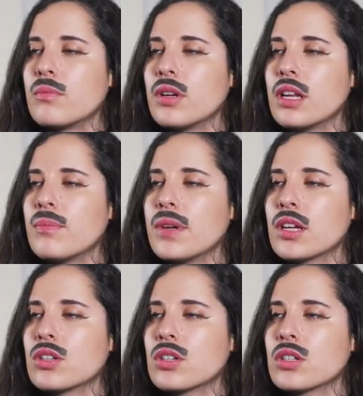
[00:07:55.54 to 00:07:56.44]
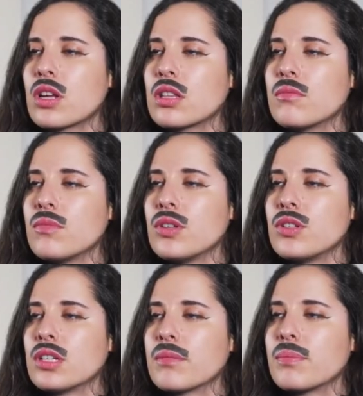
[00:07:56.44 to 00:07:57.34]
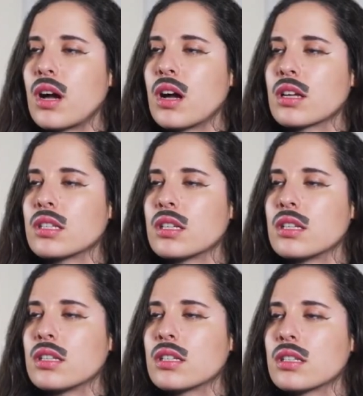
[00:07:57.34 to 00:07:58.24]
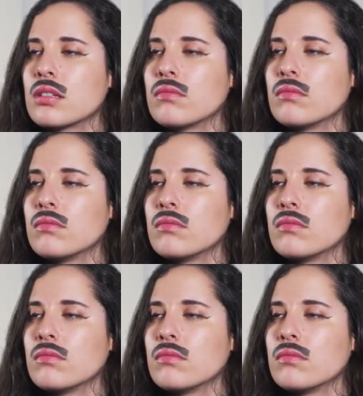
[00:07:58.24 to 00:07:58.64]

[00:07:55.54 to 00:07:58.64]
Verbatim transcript: the pretty pictures on the music boxes.